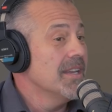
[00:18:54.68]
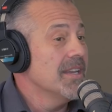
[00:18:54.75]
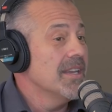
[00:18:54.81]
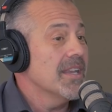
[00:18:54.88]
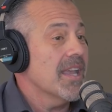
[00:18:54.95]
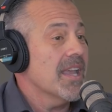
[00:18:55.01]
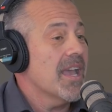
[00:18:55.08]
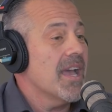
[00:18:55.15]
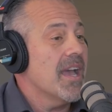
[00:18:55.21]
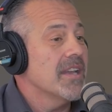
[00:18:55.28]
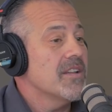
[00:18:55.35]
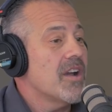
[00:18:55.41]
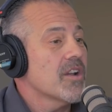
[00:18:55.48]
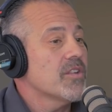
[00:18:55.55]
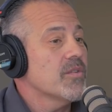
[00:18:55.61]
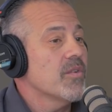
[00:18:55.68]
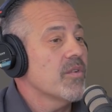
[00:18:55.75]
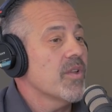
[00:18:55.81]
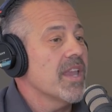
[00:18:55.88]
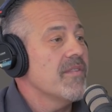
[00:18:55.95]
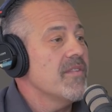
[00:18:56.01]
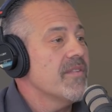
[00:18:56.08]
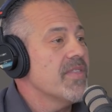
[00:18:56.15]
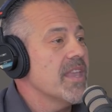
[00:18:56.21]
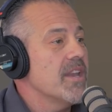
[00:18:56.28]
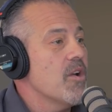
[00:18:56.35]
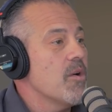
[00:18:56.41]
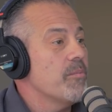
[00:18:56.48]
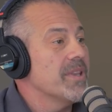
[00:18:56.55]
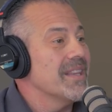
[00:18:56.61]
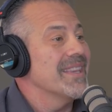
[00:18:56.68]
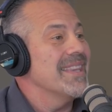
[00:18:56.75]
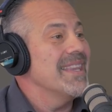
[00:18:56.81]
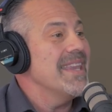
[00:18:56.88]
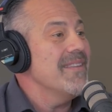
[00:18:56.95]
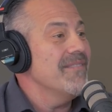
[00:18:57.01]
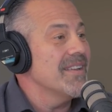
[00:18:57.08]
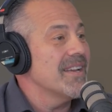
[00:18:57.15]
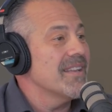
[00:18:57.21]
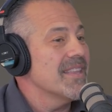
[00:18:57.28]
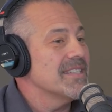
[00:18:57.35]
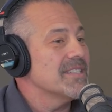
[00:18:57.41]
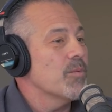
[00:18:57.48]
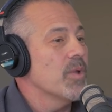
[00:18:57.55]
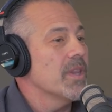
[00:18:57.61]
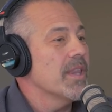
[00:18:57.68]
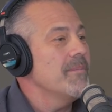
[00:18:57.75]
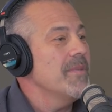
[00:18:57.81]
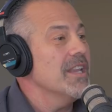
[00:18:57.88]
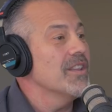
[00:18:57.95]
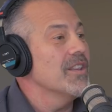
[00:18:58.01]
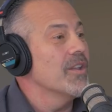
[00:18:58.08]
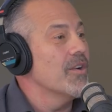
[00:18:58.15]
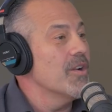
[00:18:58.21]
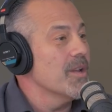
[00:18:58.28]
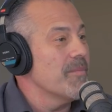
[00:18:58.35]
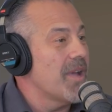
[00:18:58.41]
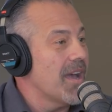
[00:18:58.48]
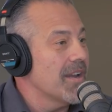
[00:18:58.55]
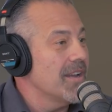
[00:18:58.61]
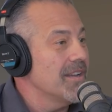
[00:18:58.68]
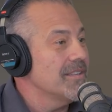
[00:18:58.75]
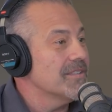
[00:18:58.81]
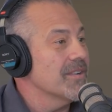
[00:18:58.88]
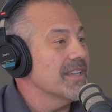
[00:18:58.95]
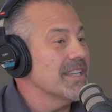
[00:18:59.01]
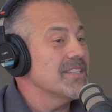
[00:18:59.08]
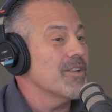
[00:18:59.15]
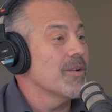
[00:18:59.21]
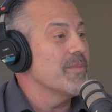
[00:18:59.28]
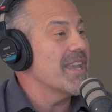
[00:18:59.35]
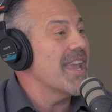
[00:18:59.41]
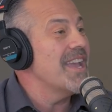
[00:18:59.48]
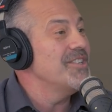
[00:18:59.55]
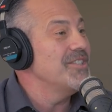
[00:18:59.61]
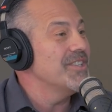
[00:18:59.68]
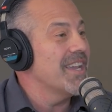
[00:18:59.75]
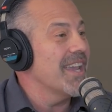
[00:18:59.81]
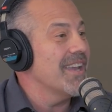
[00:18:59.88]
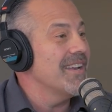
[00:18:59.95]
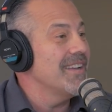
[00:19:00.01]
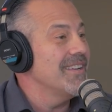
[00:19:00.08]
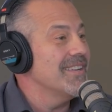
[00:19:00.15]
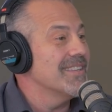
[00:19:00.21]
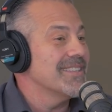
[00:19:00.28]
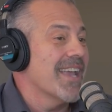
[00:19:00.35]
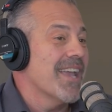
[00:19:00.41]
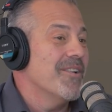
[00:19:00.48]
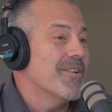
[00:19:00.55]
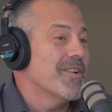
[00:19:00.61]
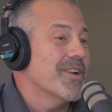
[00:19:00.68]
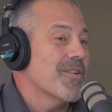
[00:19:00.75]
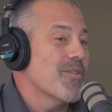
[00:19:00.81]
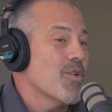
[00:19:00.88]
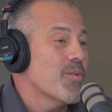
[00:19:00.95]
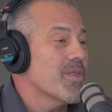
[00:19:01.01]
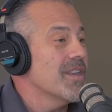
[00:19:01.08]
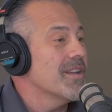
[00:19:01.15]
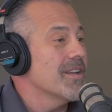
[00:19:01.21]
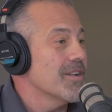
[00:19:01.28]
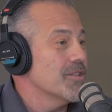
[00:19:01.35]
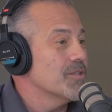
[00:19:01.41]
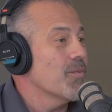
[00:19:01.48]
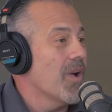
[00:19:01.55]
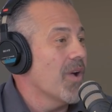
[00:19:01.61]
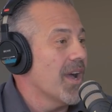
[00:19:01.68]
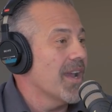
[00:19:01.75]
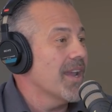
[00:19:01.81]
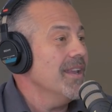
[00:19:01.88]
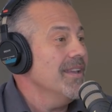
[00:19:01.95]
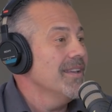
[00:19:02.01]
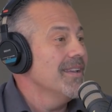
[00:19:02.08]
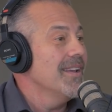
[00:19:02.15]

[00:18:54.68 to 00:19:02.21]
Right. A doctor, even if they don't believe in it, they say, well, let me learn about it. So at least I'll be educated to say, I don't agree with it and here's why.